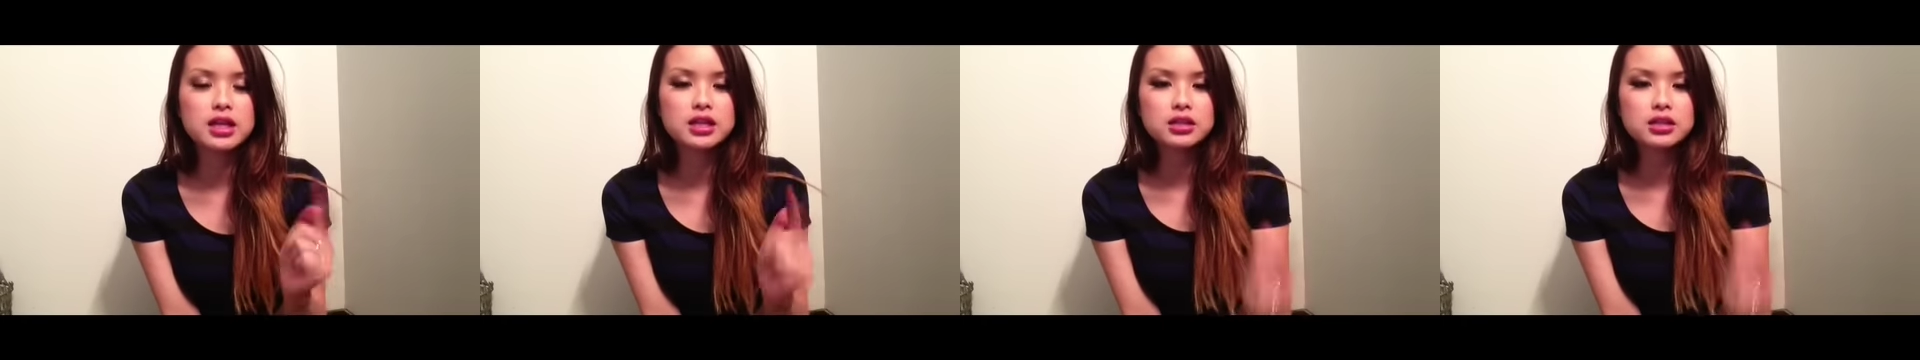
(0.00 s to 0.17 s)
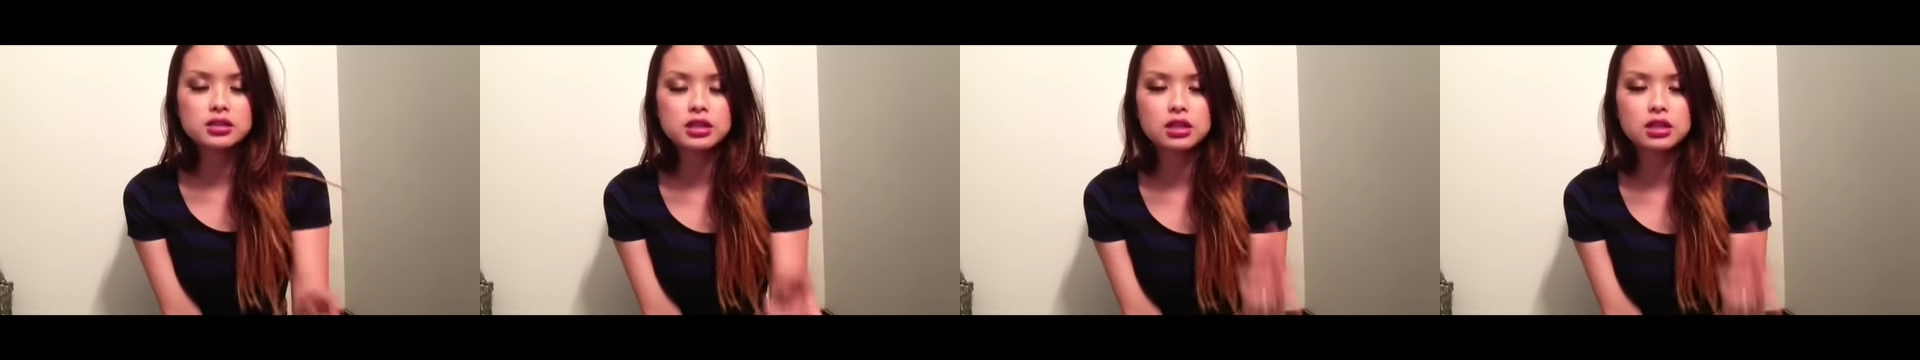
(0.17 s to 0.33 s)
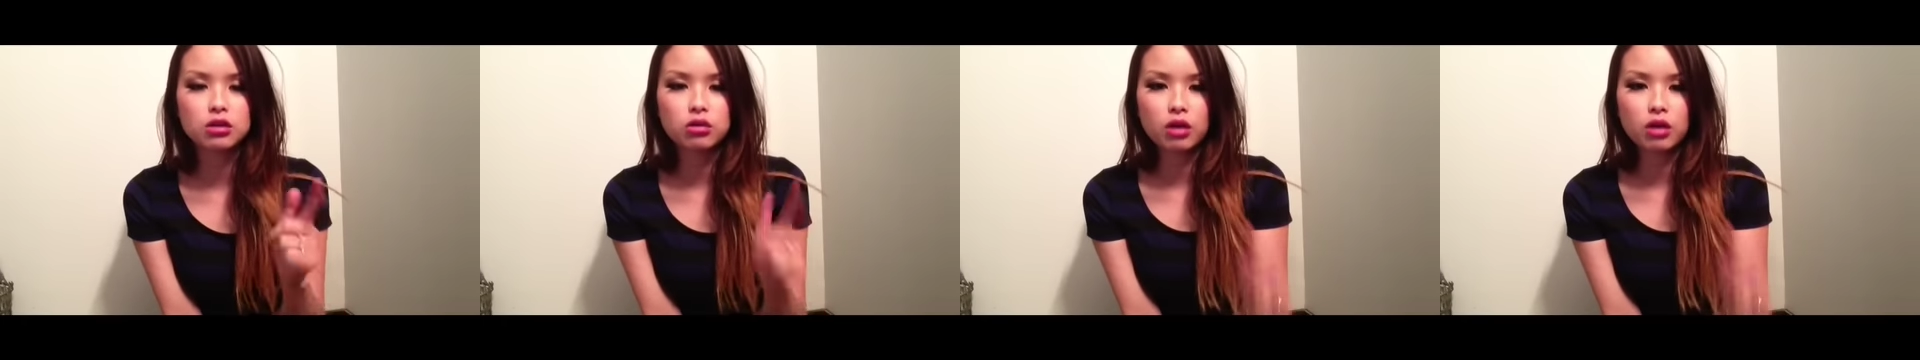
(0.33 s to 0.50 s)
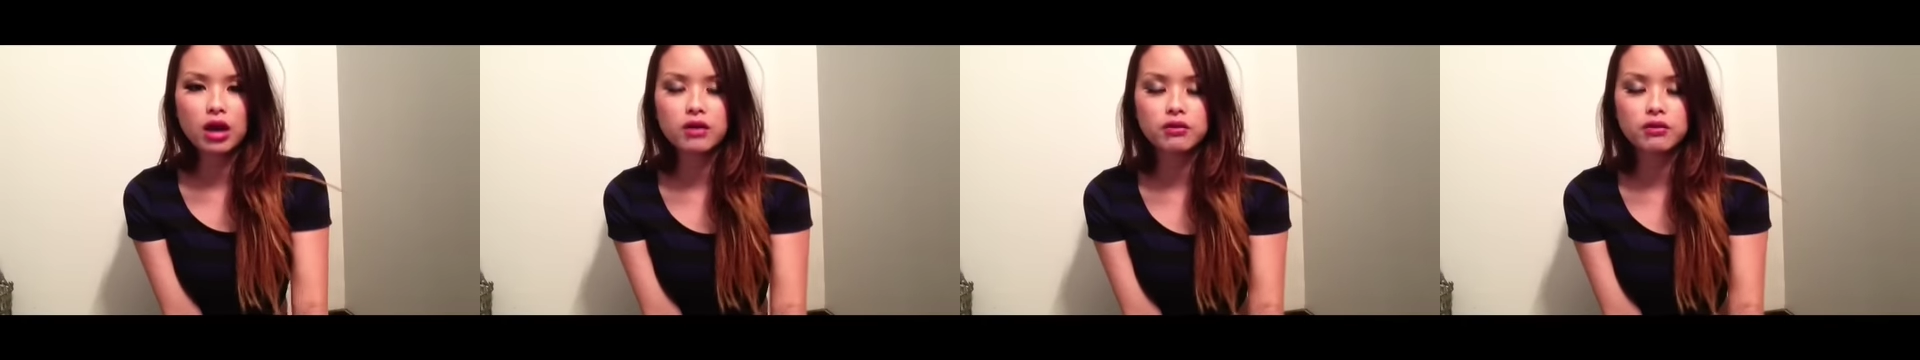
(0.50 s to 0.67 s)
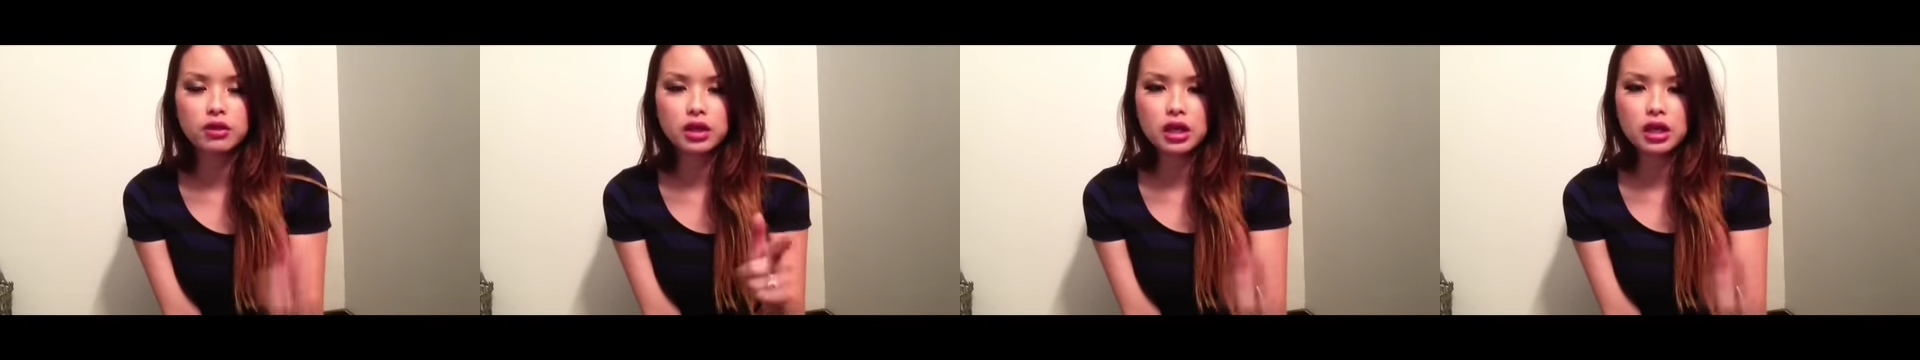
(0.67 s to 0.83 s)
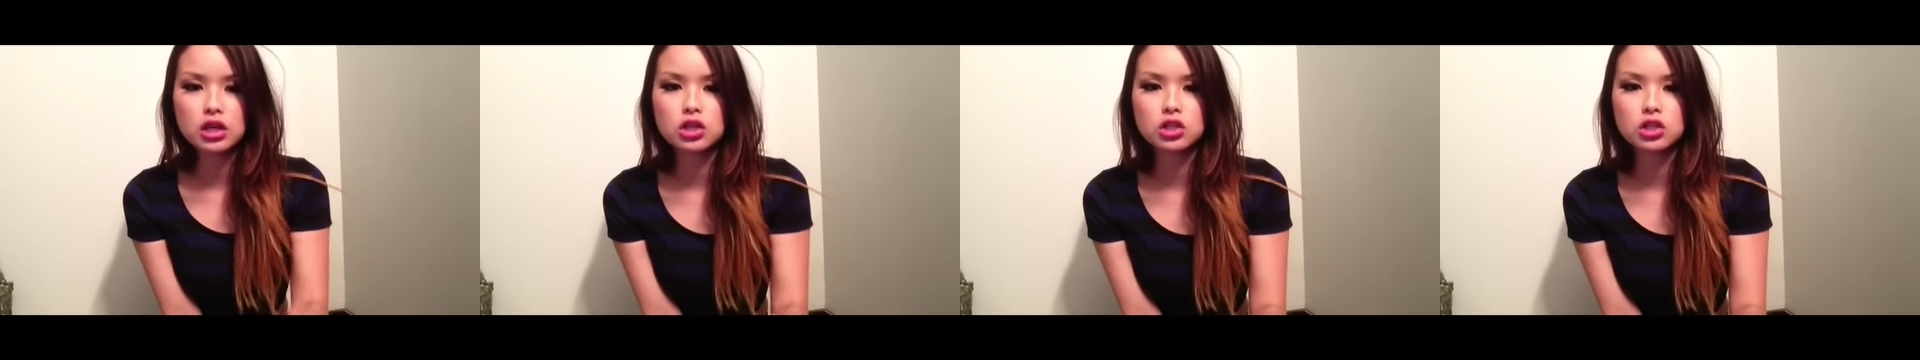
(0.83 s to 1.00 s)
Instant
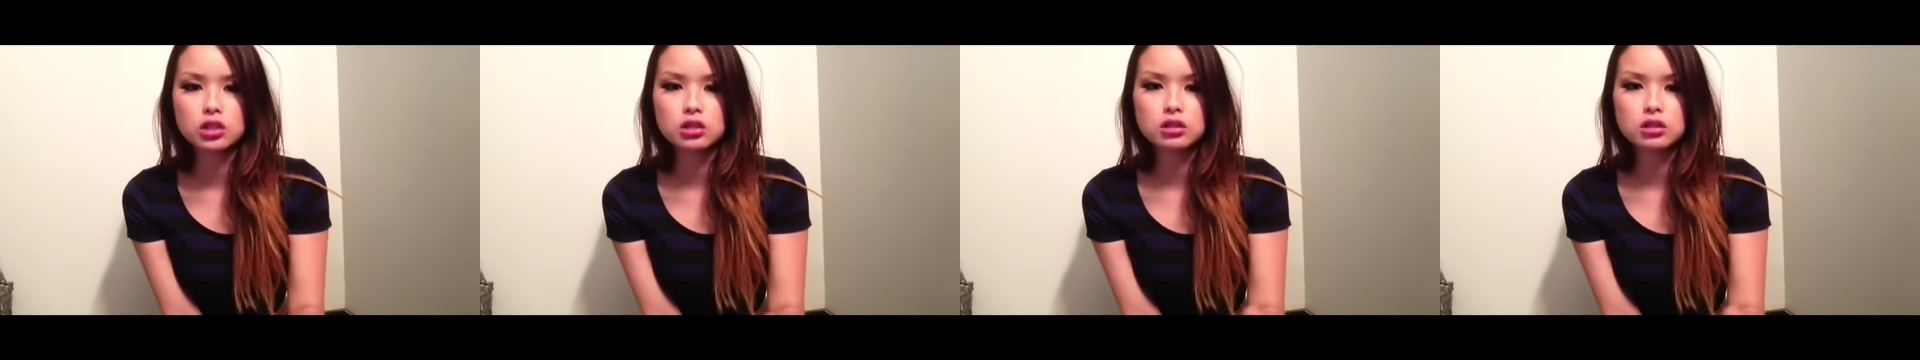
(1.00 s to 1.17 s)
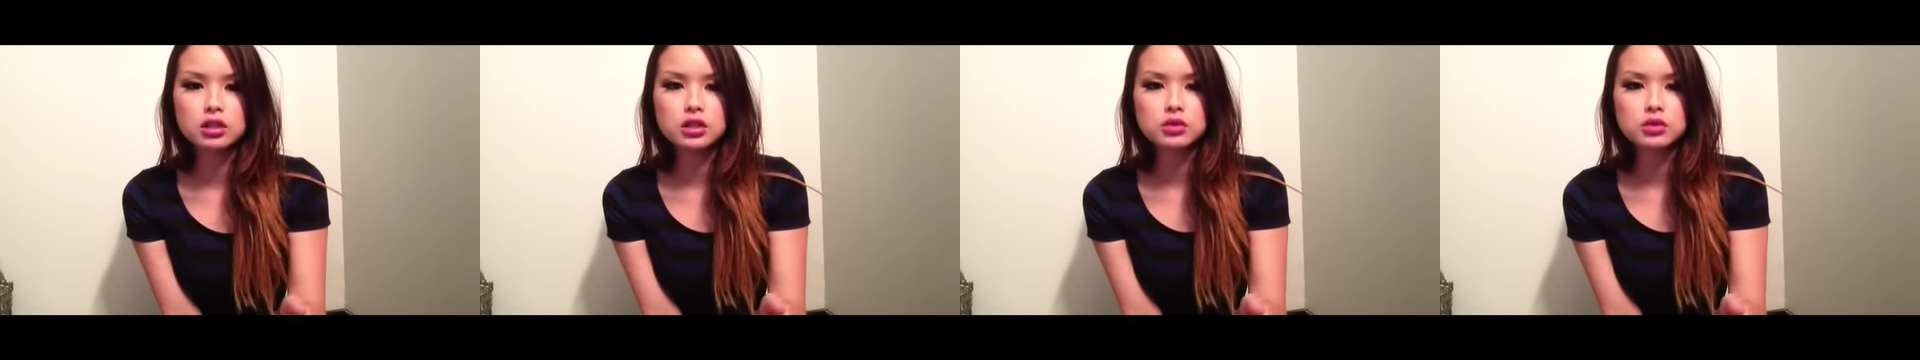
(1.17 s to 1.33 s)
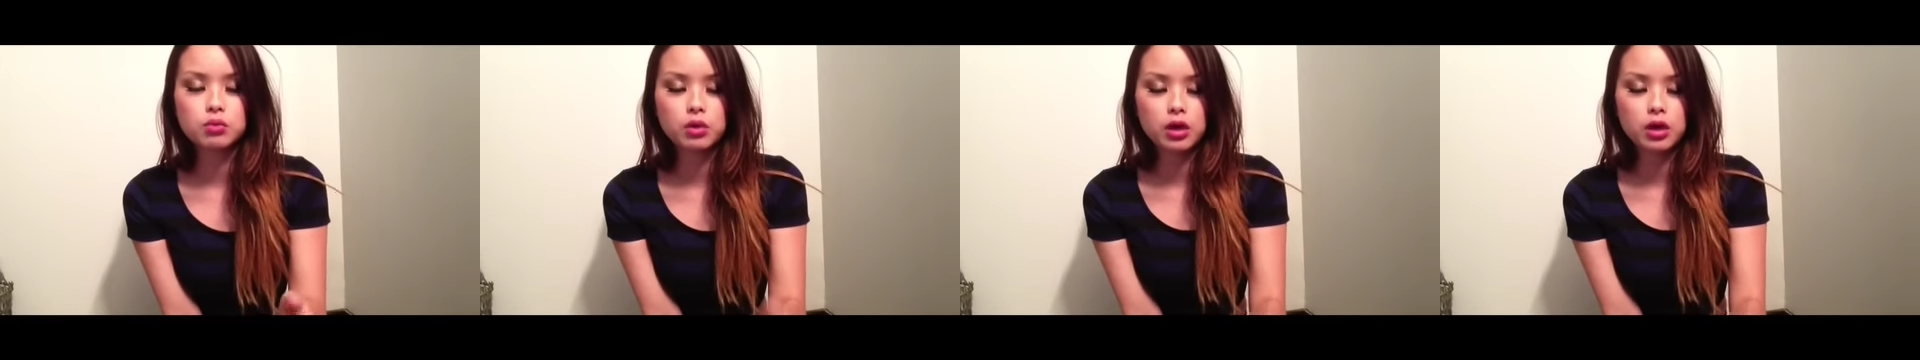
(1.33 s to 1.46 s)
gratification is